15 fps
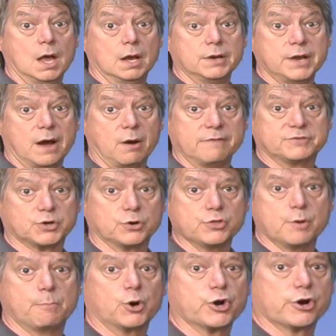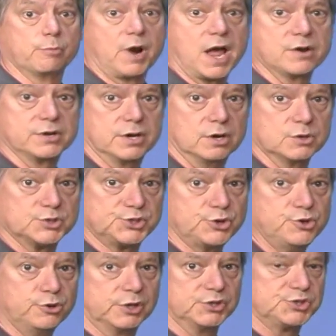Now I've turned the bird around here so
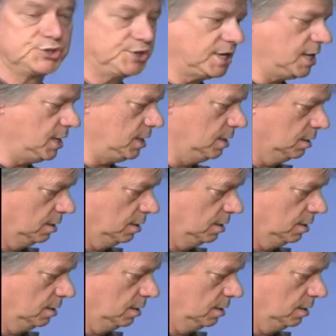you can see